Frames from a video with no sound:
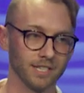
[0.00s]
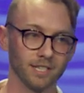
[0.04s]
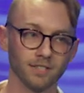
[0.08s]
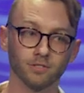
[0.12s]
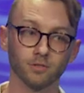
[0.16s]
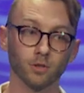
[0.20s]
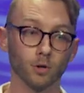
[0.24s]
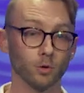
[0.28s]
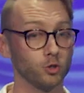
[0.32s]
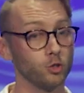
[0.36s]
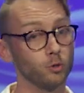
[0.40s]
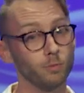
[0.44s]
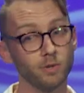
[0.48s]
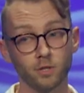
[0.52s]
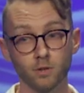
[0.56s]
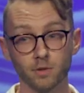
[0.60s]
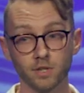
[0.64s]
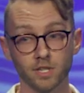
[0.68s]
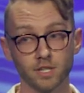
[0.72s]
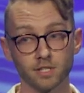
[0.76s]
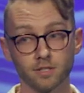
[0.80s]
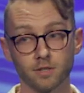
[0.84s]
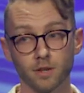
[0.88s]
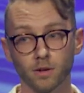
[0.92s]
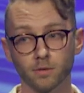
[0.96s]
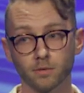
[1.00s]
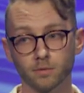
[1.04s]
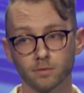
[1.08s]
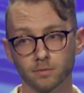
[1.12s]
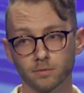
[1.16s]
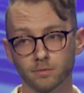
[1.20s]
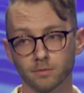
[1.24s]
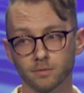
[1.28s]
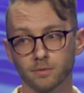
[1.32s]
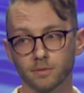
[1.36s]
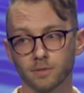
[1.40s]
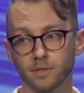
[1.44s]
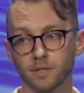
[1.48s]
Don't you be doing this, though.
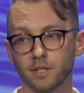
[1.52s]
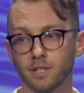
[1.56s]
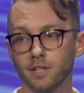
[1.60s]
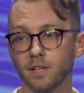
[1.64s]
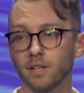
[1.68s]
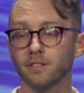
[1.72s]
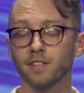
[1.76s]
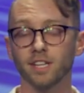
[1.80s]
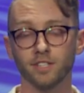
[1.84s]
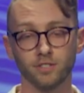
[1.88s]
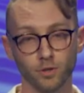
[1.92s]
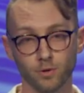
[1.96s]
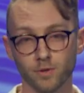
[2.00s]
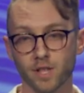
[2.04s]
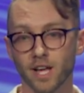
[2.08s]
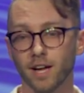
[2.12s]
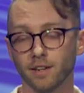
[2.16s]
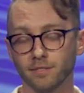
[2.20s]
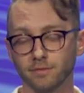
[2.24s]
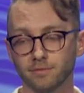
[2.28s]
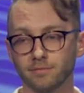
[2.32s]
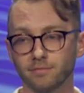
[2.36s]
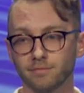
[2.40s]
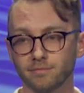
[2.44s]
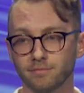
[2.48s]
They do that.